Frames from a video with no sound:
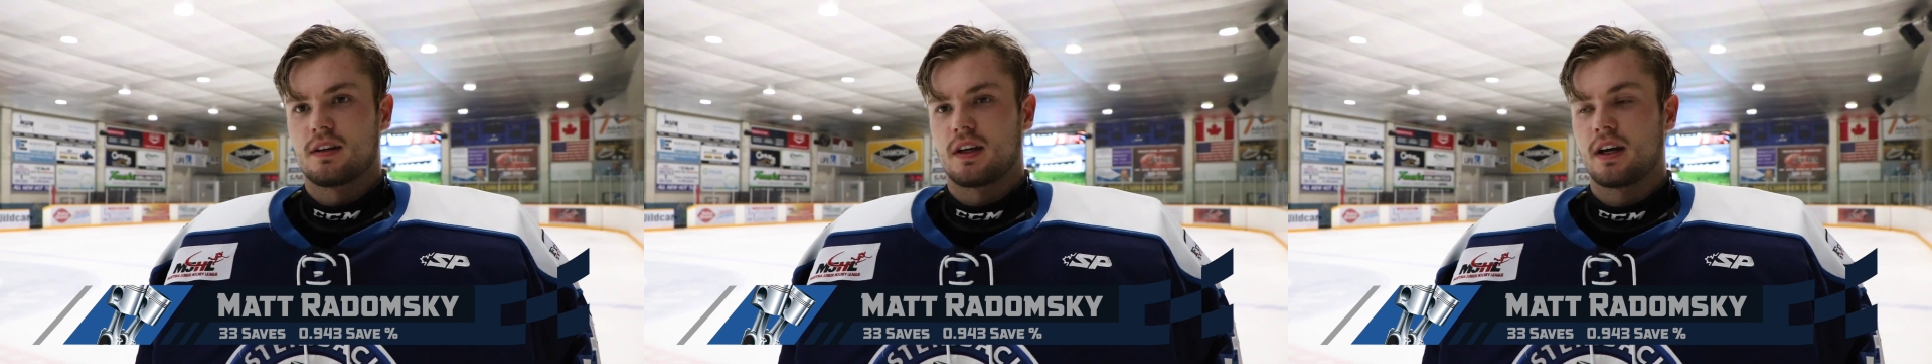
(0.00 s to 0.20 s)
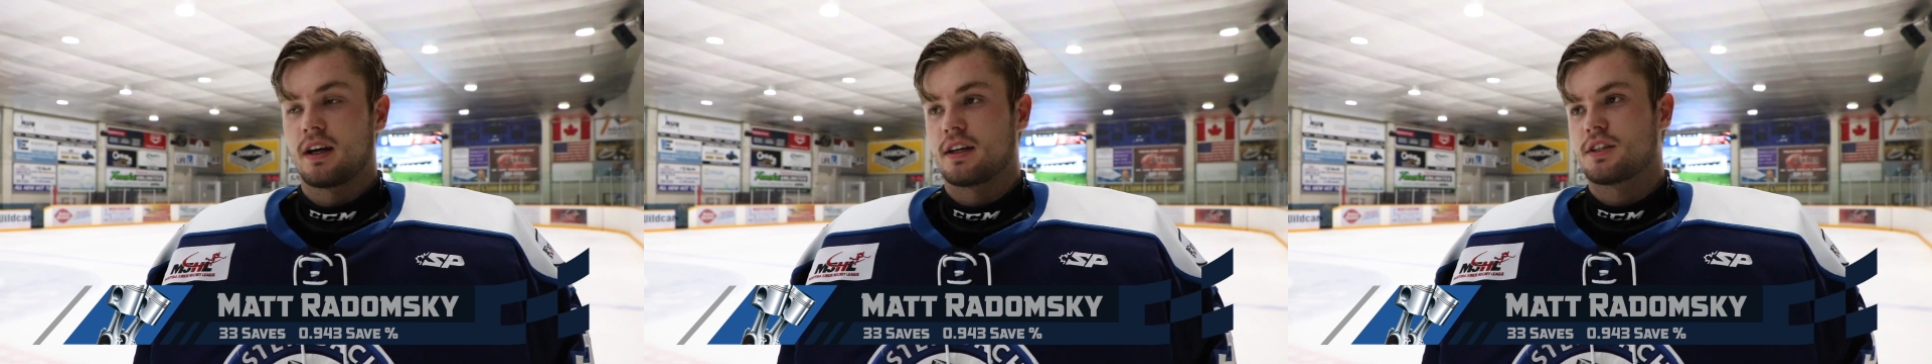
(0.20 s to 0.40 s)

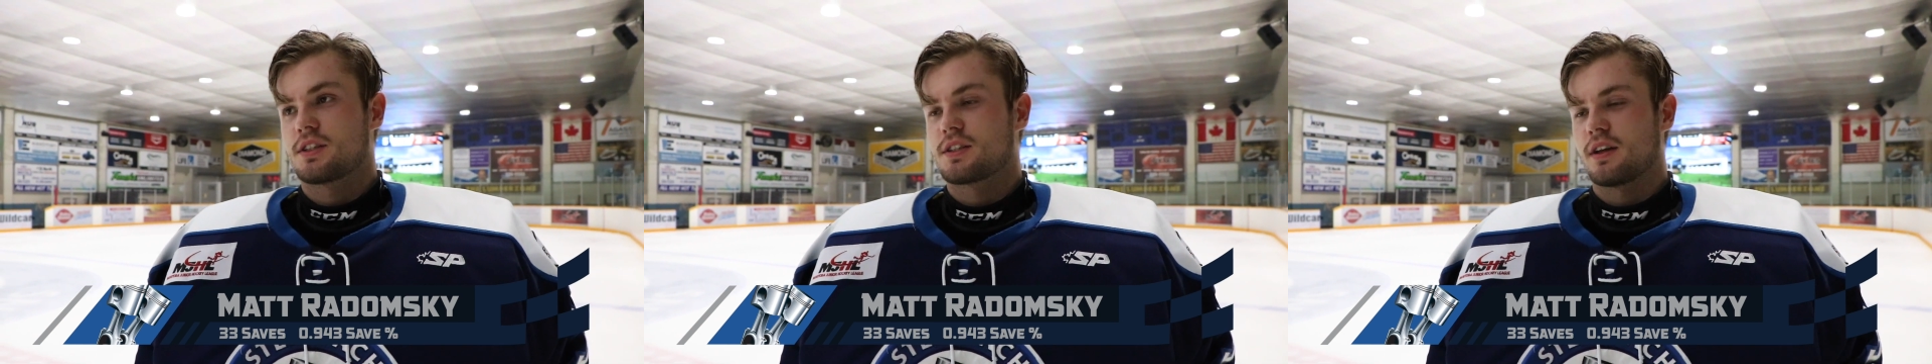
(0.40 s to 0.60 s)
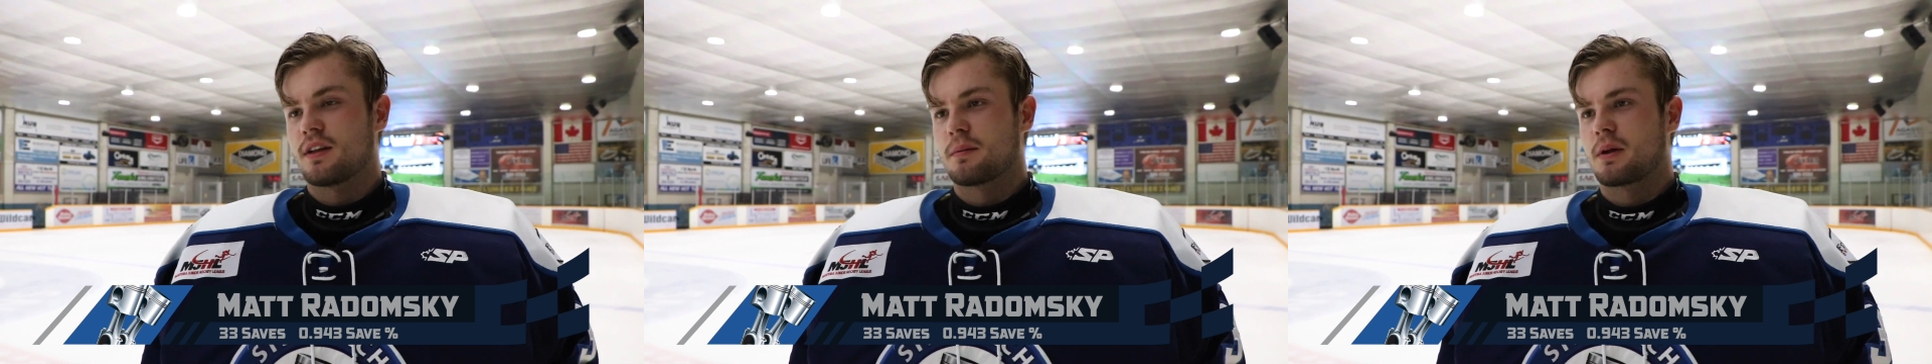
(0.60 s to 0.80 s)
Yeah, I
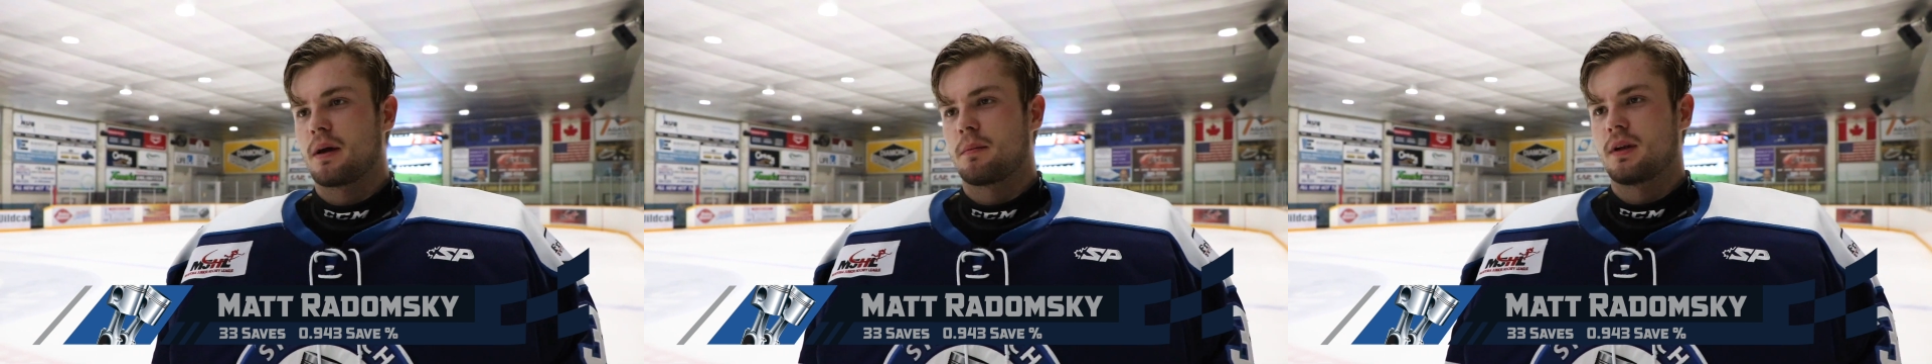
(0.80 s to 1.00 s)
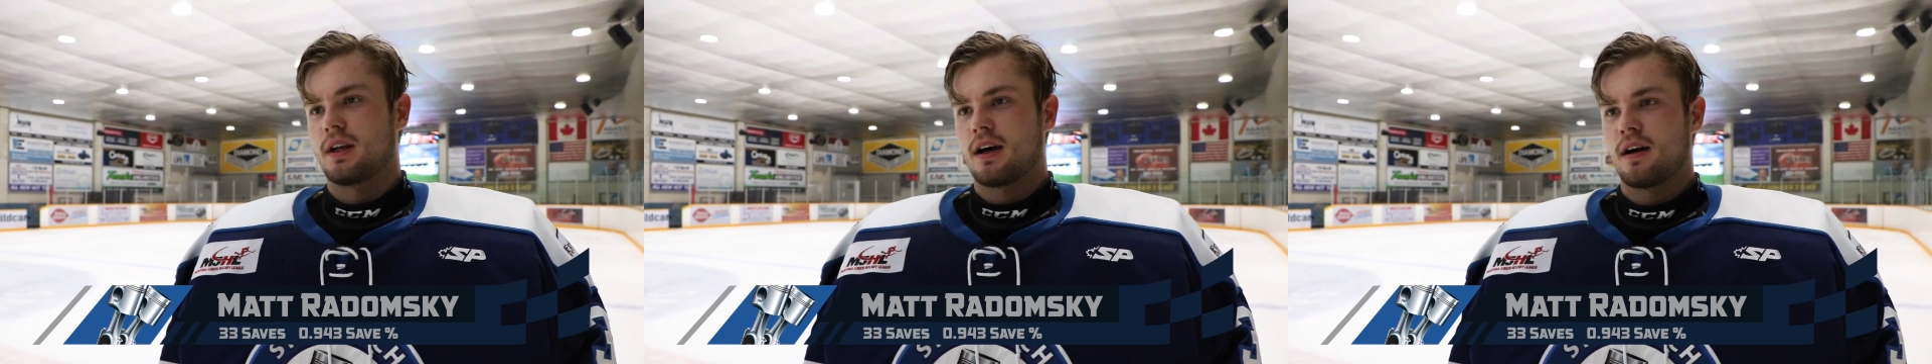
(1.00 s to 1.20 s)
just saw them
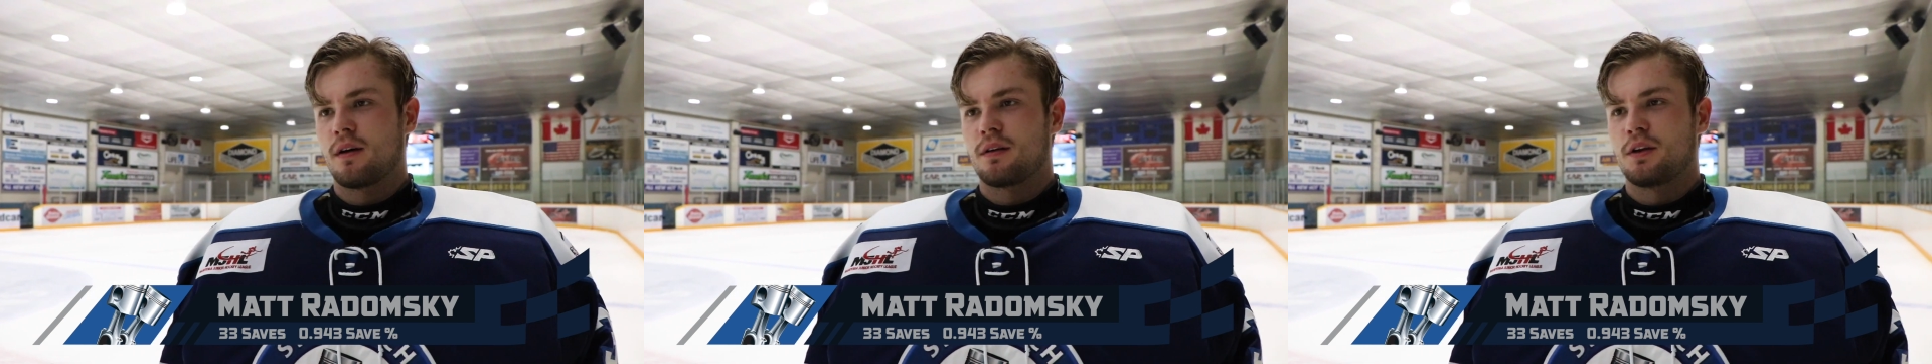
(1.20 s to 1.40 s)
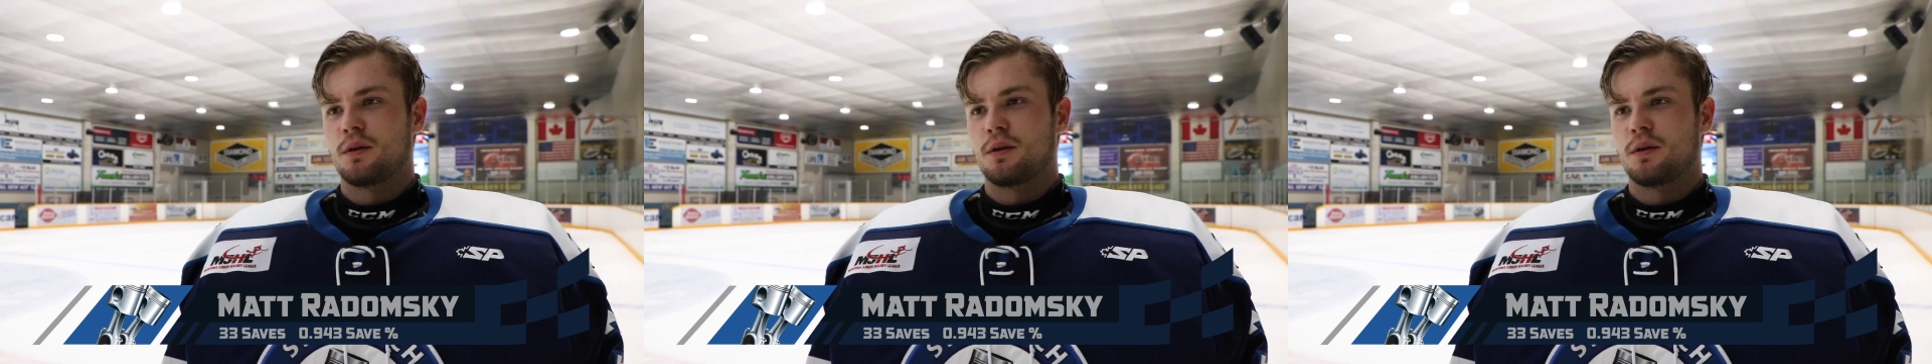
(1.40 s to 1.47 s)
coming down,